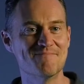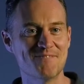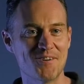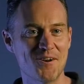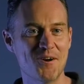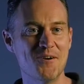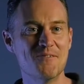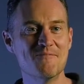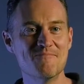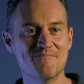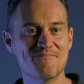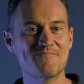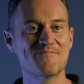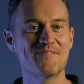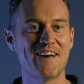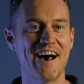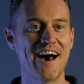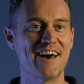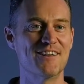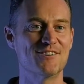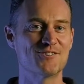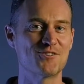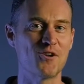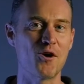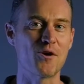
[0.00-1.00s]
you know? I
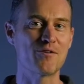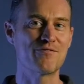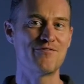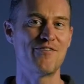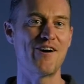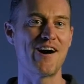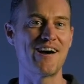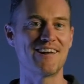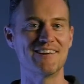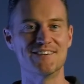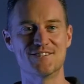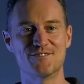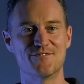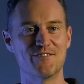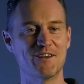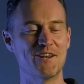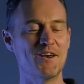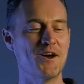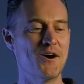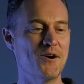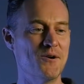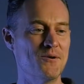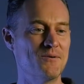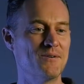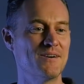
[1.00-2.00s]
had his log file, his
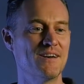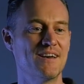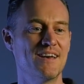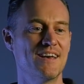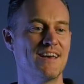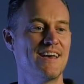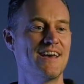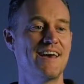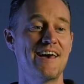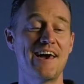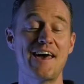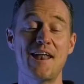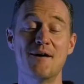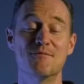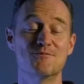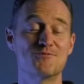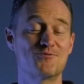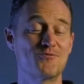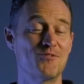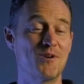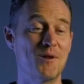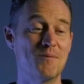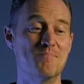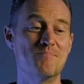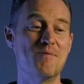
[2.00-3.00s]
video, and I was
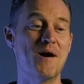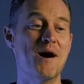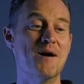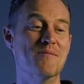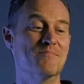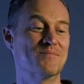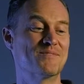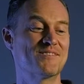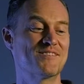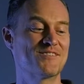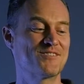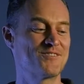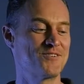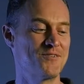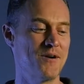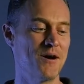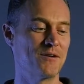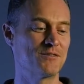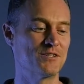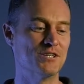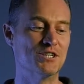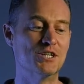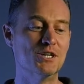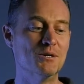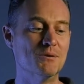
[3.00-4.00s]
really pumped to go
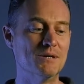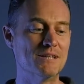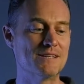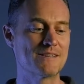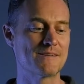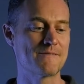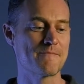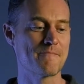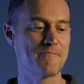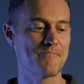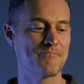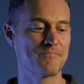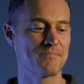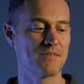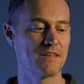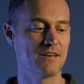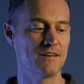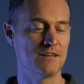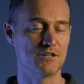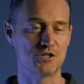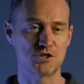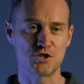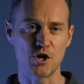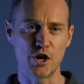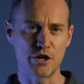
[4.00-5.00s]
out and do it.
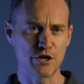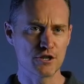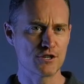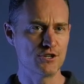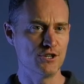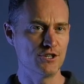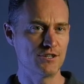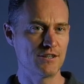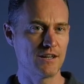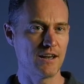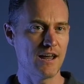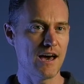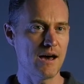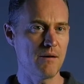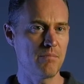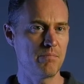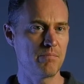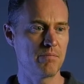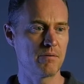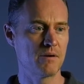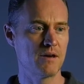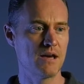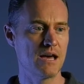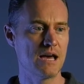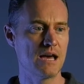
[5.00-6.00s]
It started good, the
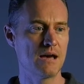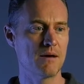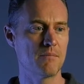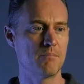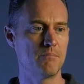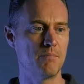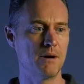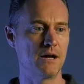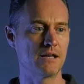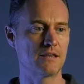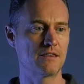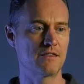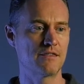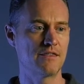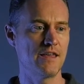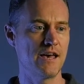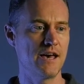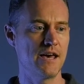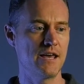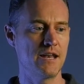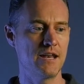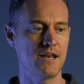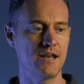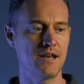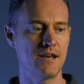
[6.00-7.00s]
lap, but
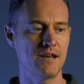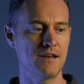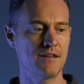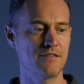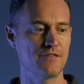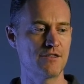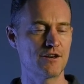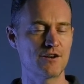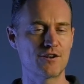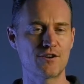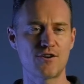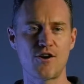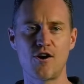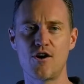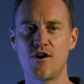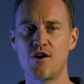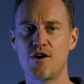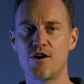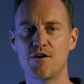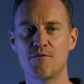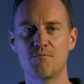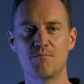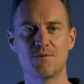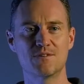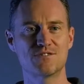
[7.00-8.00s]
then the
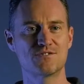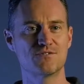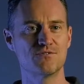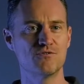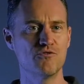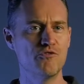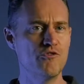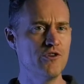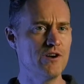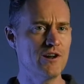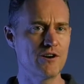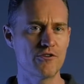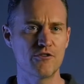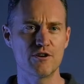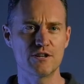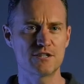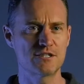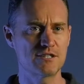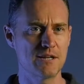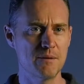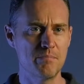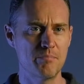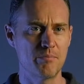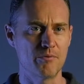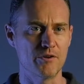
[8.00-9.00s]
car was really, really
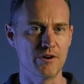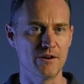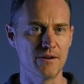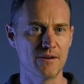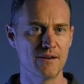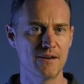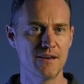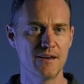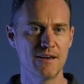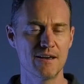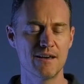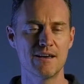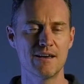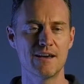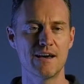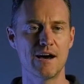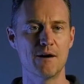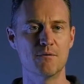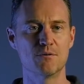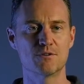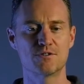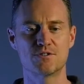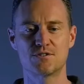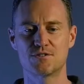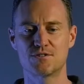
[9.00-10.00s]
slippery. I
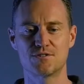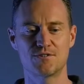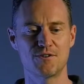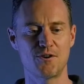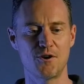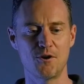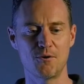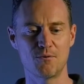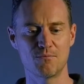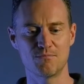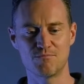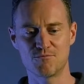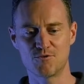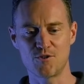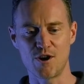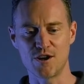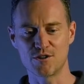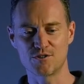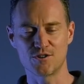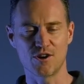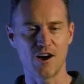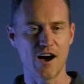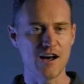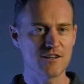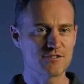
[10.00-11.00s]
was, you know, trying
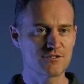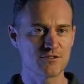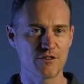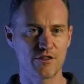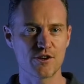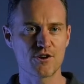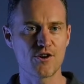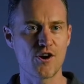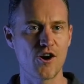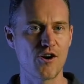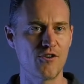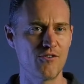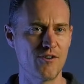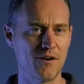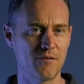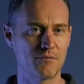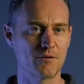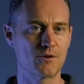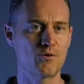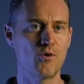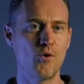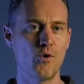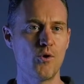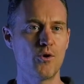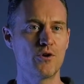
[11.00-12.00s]
to hustle the car around
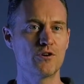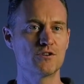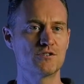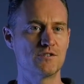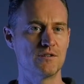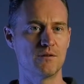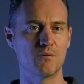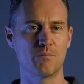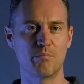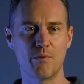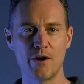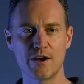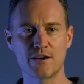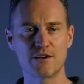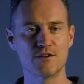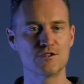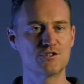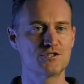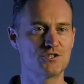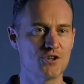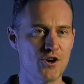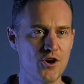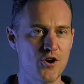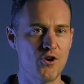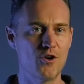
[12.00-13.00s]
the corners in the braking
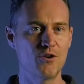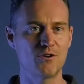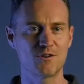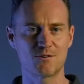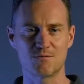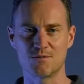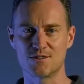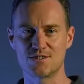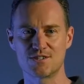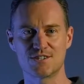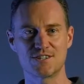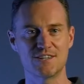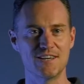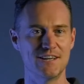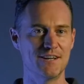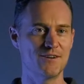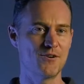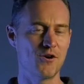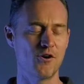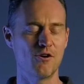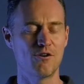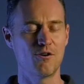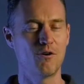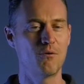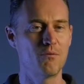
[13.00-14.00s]
zone. It was skidding
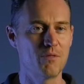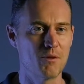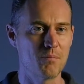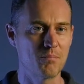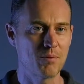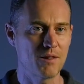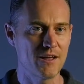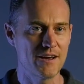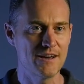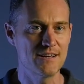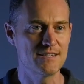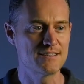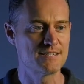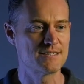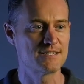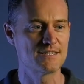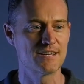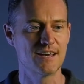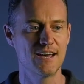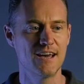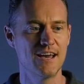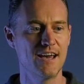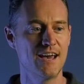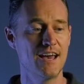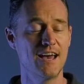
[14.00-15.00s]
all over the place,
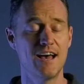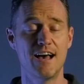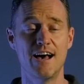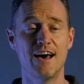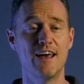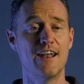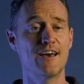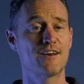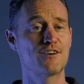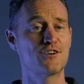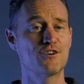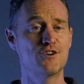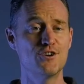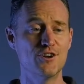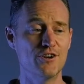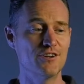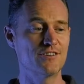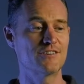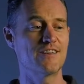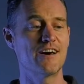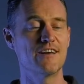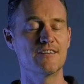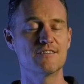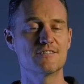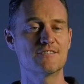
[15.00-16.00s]
and I
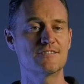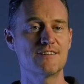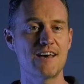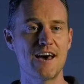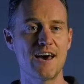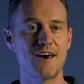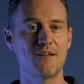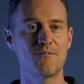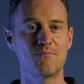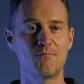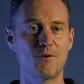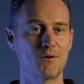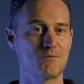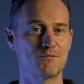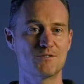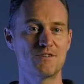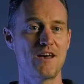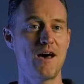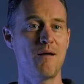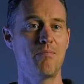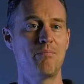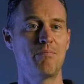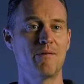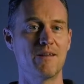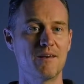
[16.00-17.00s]
couldn't understand what was
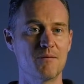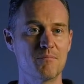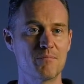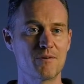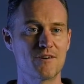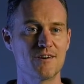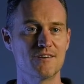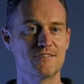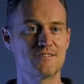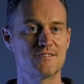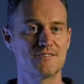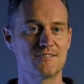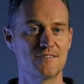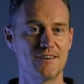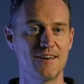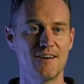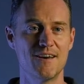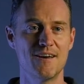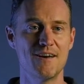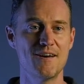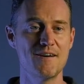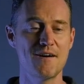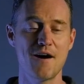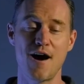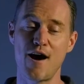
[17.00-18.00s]
happening, because
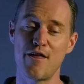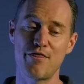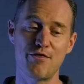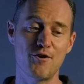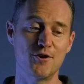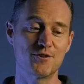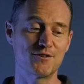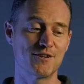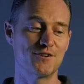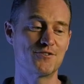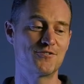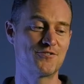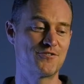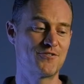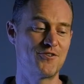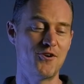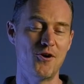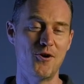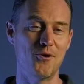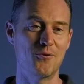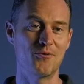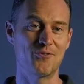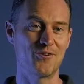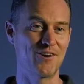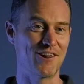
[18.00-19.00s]
I thought I
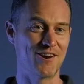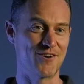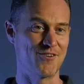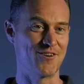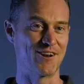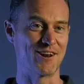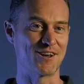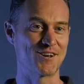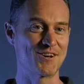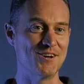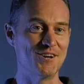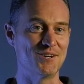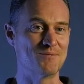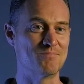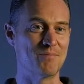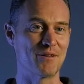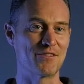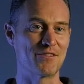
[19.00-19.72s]
drove really, really good,